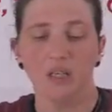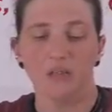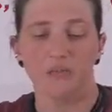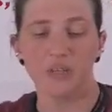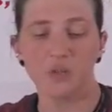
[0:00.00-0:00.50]

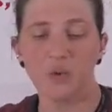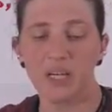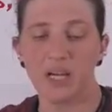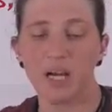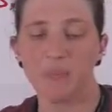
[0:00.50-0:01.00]
This week
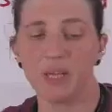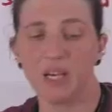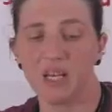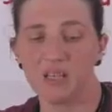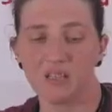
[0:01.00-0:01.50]
up, it
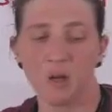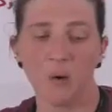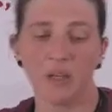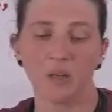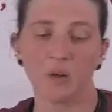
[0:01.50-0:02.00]
is
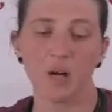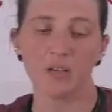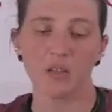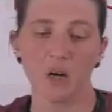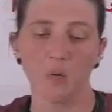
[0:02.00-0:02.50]
going across
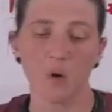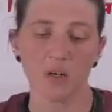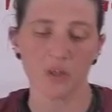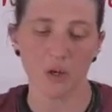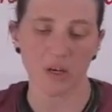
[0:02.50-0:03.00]
Star
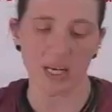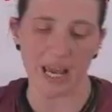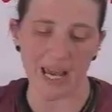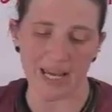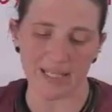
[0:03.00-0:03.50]
Wars
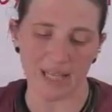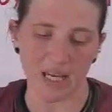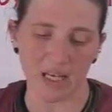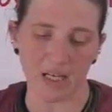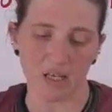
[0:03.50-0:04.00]
38
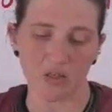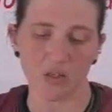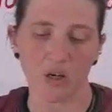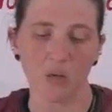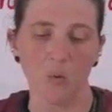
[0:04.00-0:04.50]
and
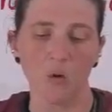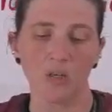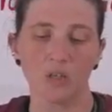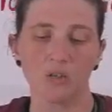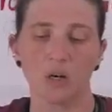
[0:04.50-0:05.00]
Star
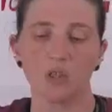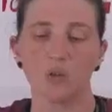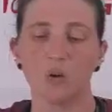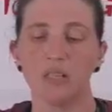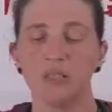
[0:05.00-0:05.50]
Wars Dark
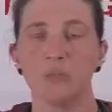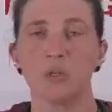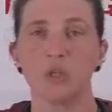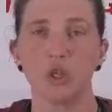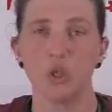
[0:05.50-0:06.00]
Droids number
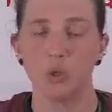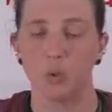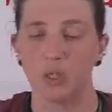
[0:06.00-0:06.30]
2.